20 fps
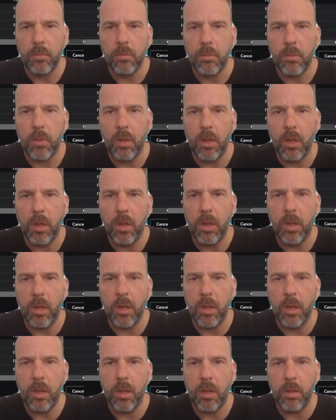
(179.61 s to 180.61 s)

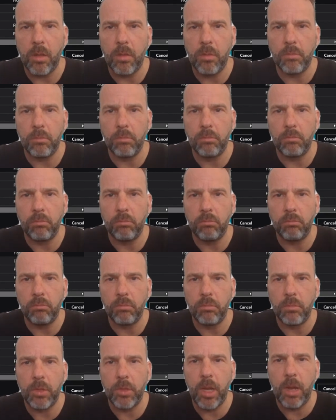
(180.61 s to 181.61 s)

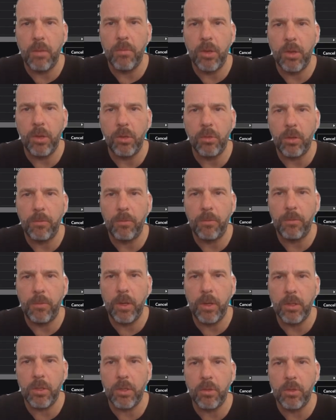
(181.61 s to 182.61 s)
The inventory
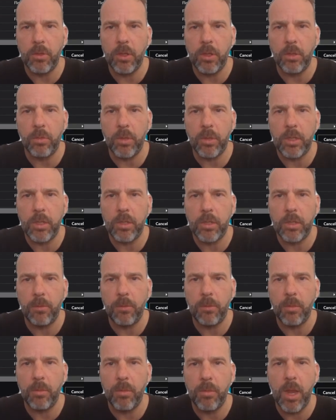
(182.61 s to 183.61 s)
field is also interesting
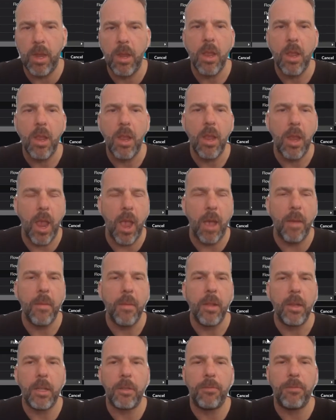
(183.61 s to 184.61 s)
for me. Yeah,
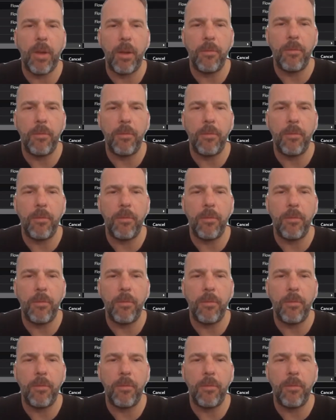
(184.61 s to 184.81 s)
that's fine